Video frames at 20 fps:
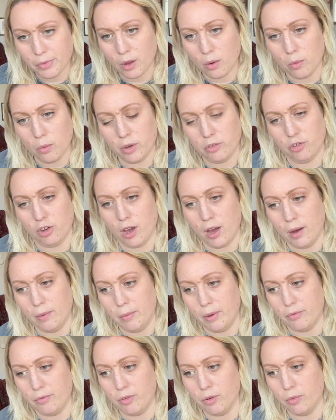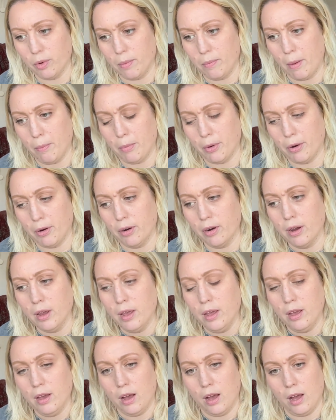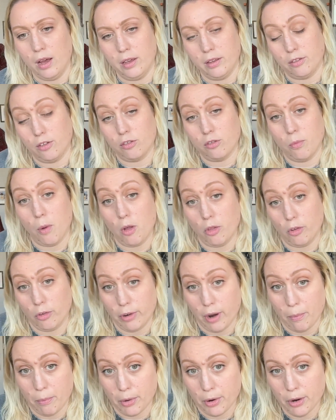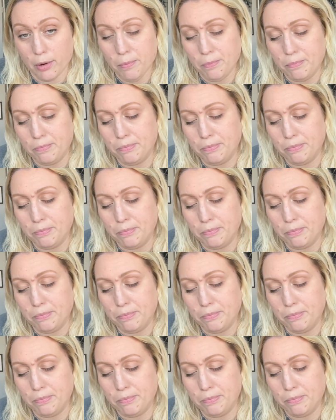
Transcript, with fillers: which, um, if you remember, uh, is a smaller number